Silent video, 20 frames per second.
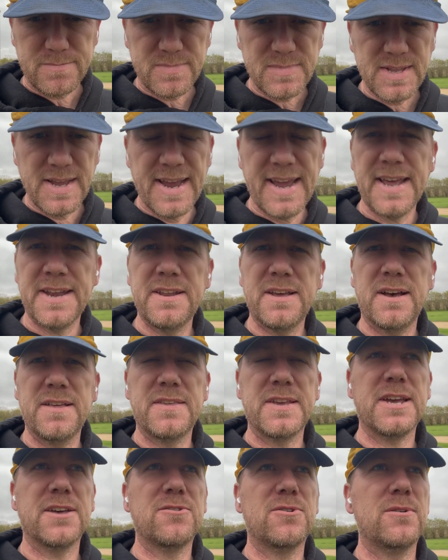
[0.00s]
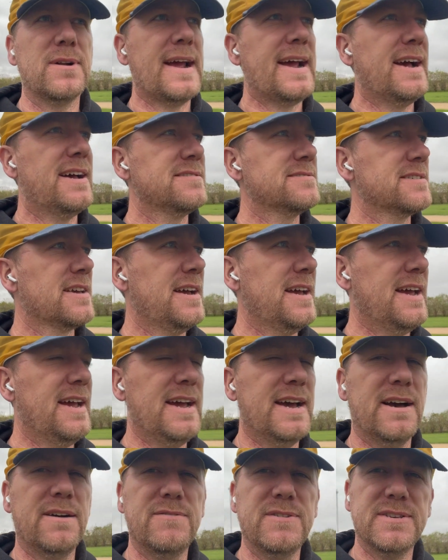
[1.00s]
The other ask I
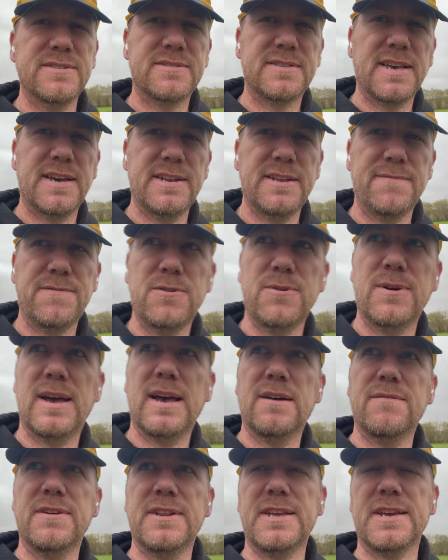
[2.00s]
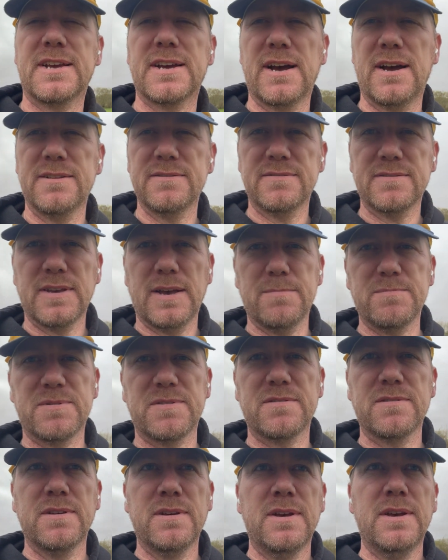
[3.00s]
have is that if you have any
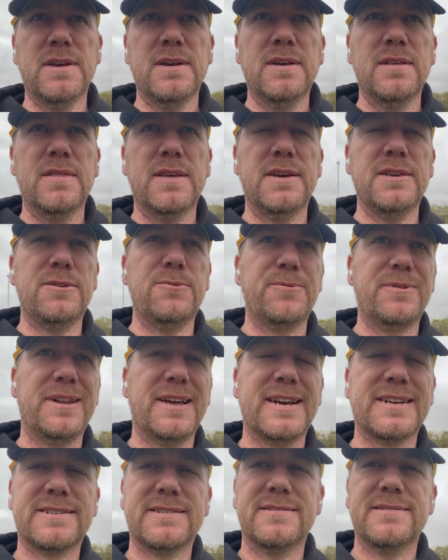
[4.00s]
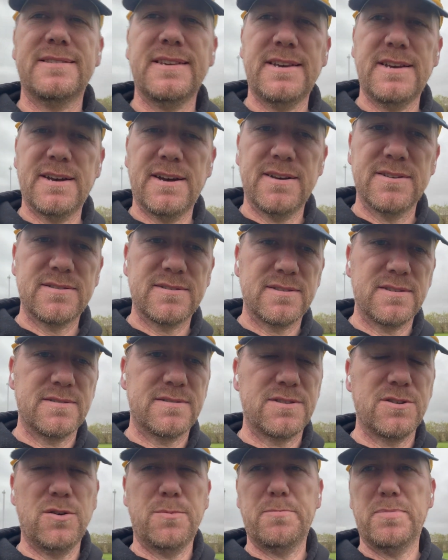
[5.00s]
concepts that you would like to see us
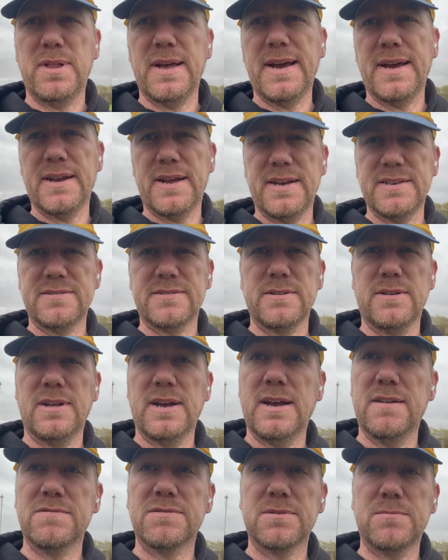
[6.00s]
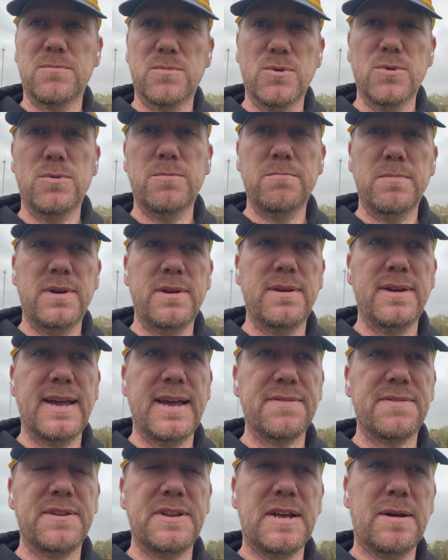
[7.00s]
still plant, I still have some room
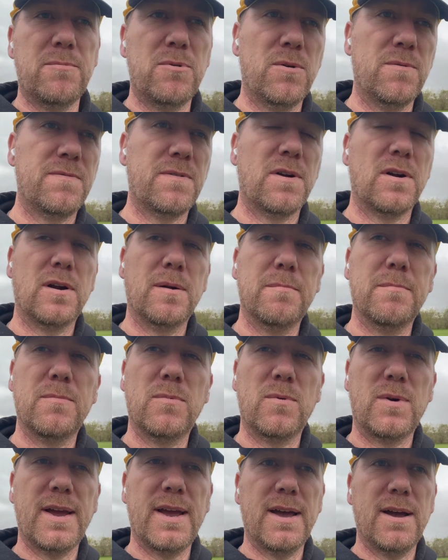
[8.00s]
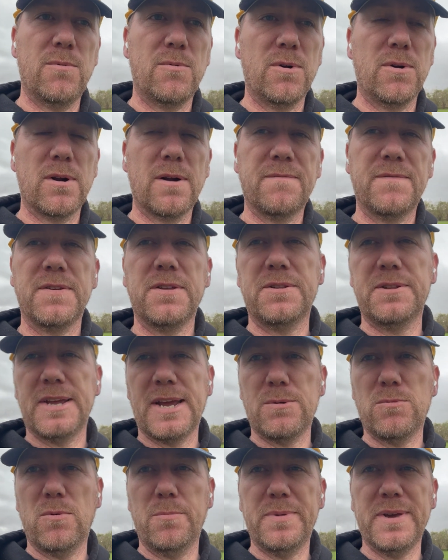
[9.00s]
at the demo farm where our field
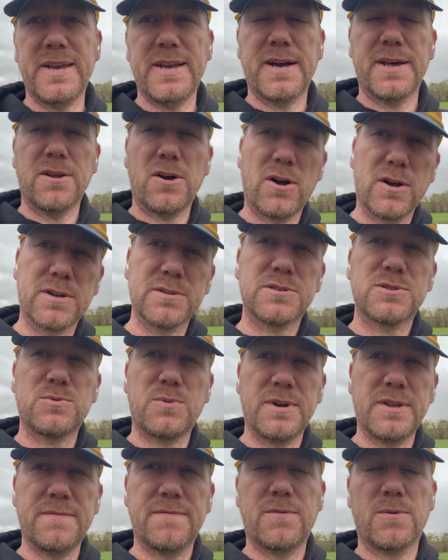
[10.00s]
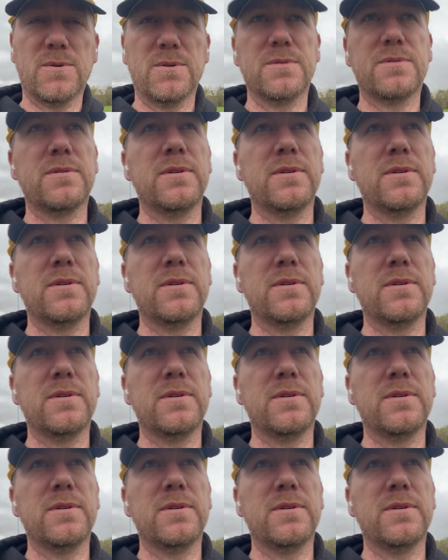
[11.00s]
day will be on August 24th,